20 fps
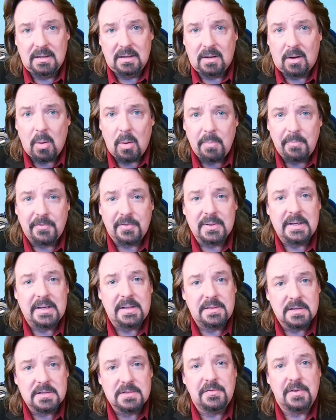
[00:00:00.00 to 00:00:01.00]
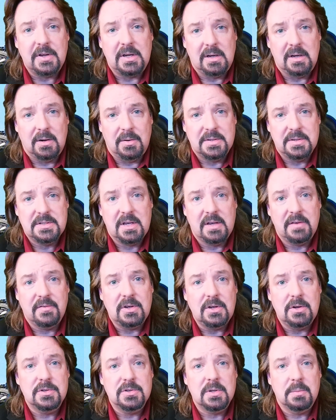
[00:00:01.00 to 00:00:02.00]
Hopefully this video has given
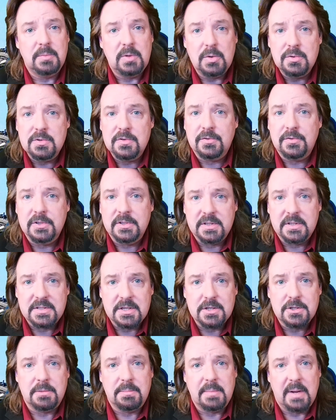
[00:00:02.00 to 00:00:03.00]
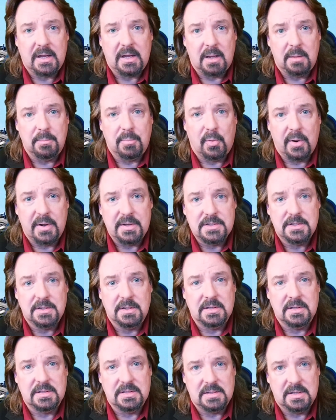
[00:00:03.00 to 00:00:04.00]
you some useful decision-making points to
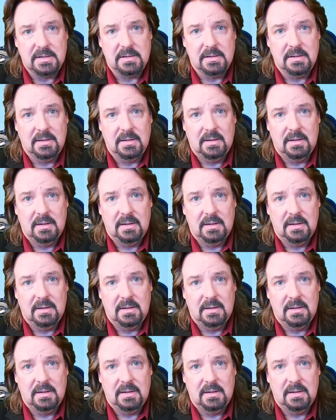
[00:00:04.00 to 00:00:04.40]
consider.